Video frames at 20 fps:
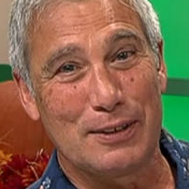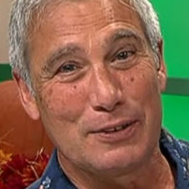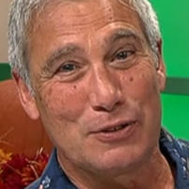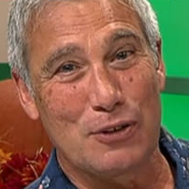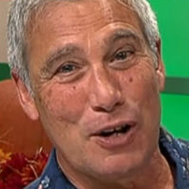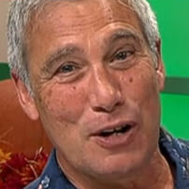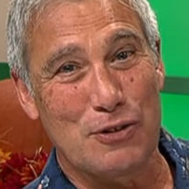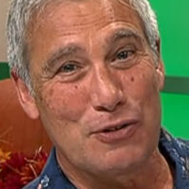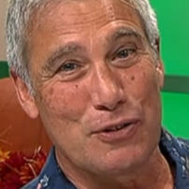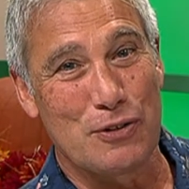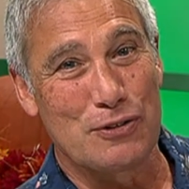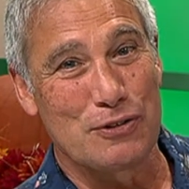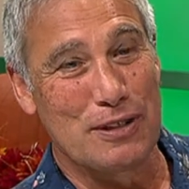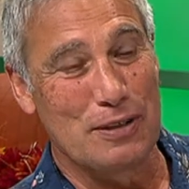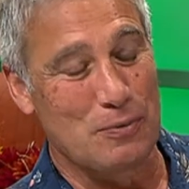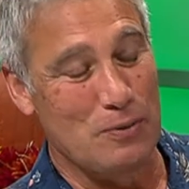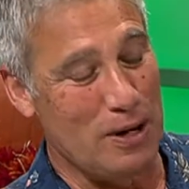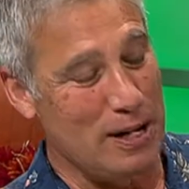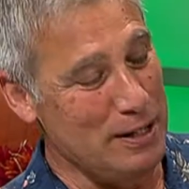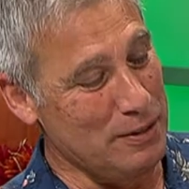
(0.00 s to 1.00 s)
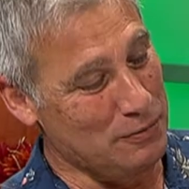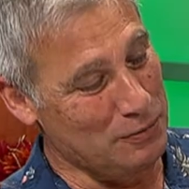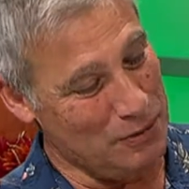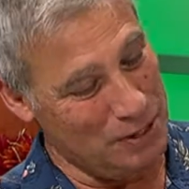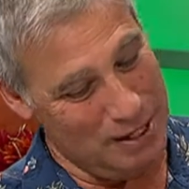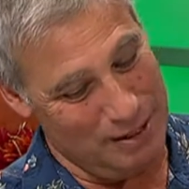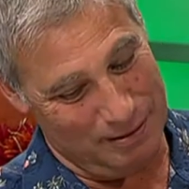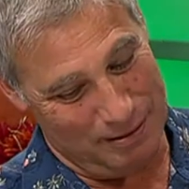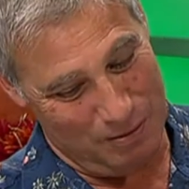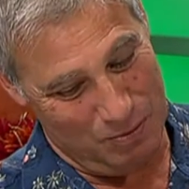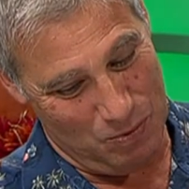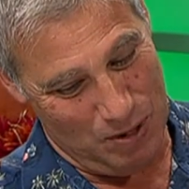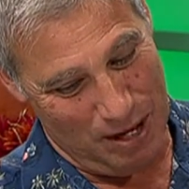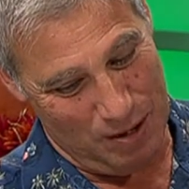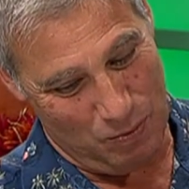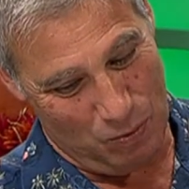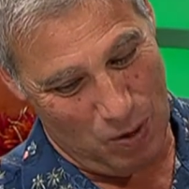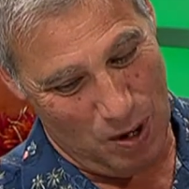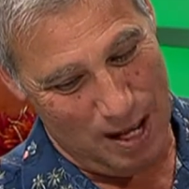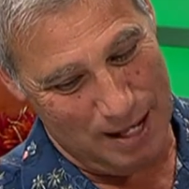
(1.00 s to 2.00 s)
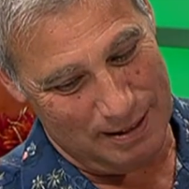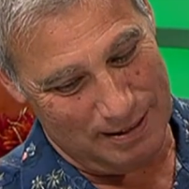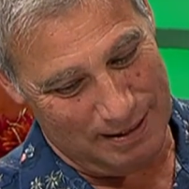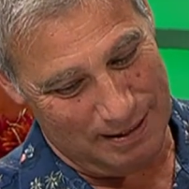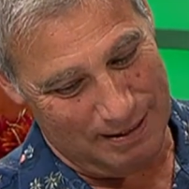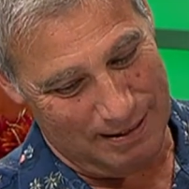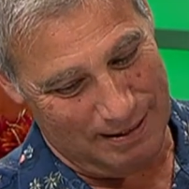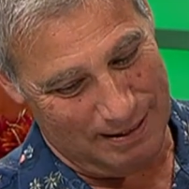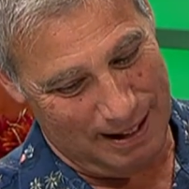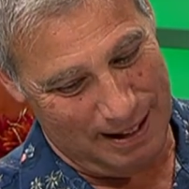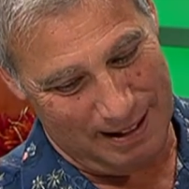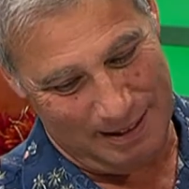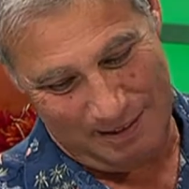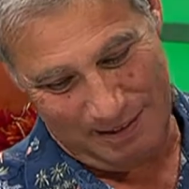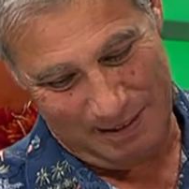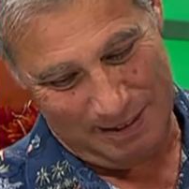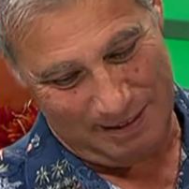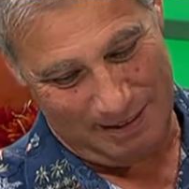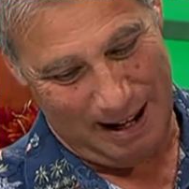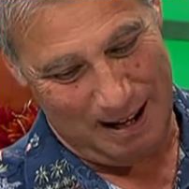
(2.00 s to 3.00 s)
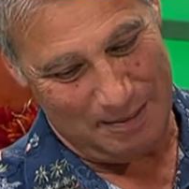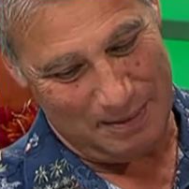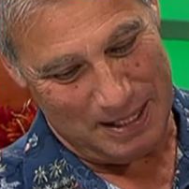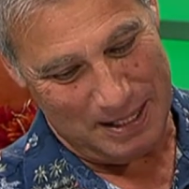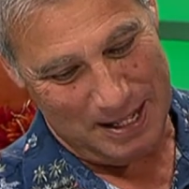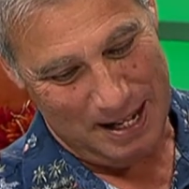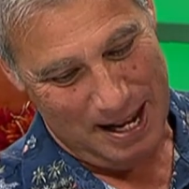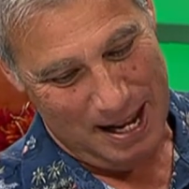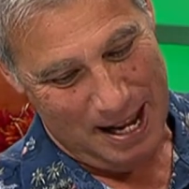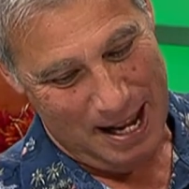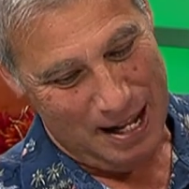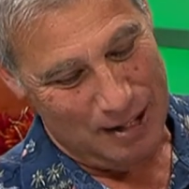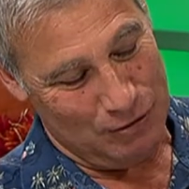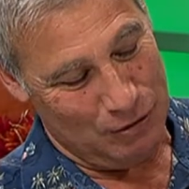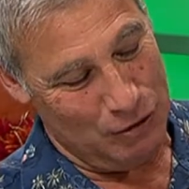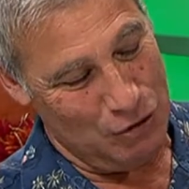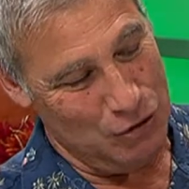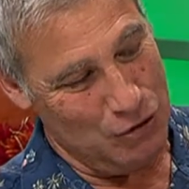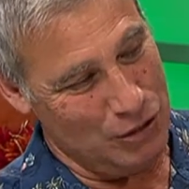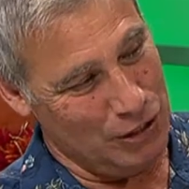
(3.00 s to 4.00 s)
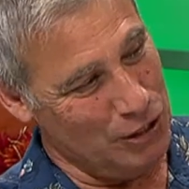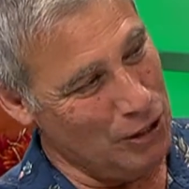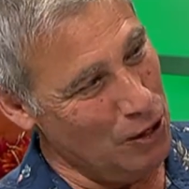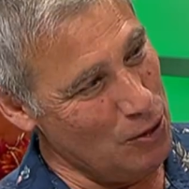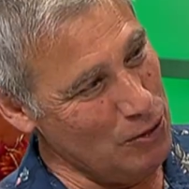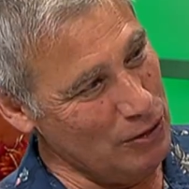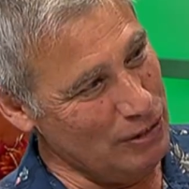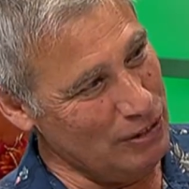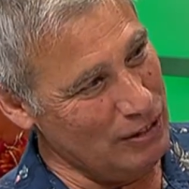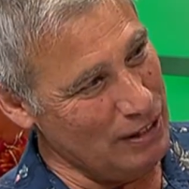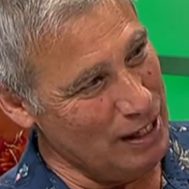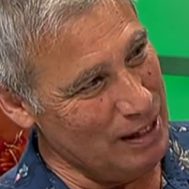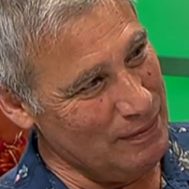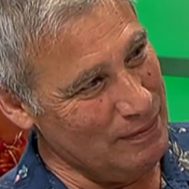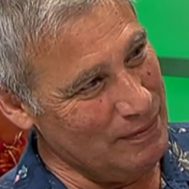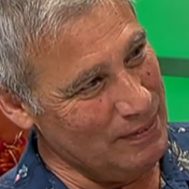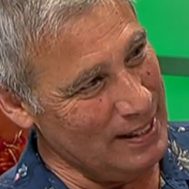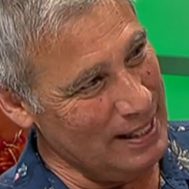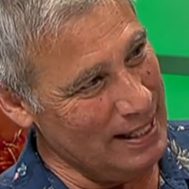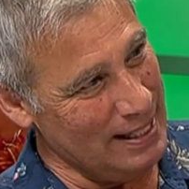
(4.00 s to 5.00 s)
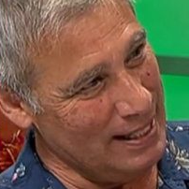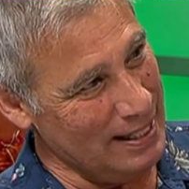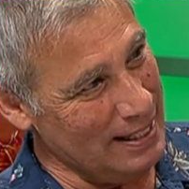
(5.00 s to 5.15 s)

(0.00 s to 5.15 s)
click on Talk Shows and then Radio Friends, and watch this segment. So you're the ghost of